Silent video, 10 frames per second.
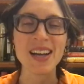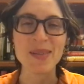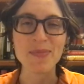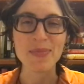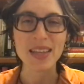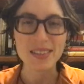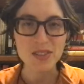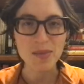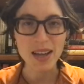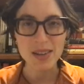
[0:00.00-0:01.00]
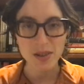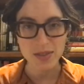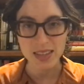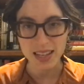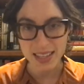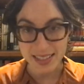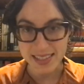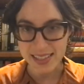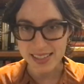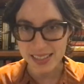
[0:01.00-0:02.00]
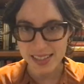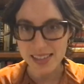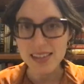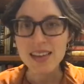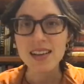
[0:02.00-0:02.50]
because you might note that ECT,